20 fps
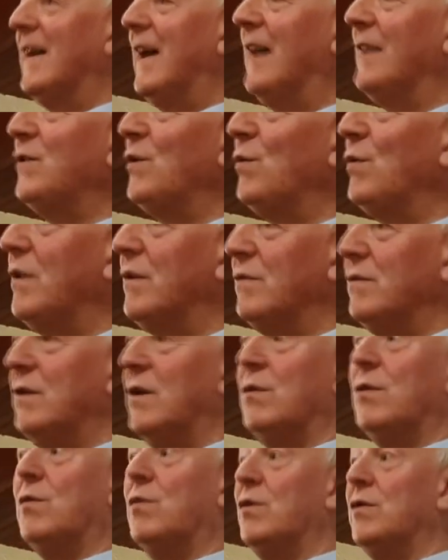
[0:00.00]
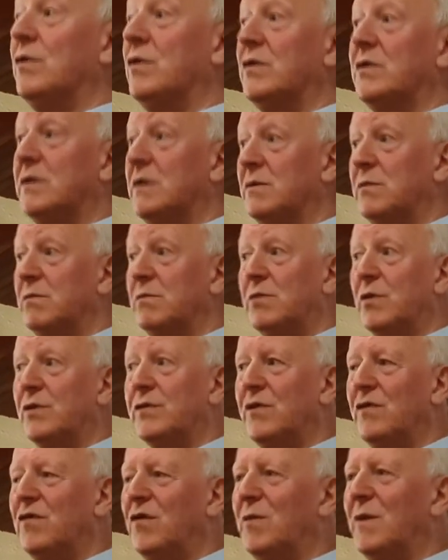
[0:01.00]
I don't know, we wouldn't just
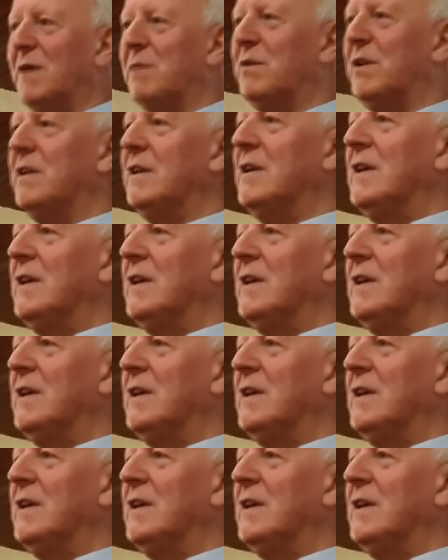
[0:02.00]
bottle new make, but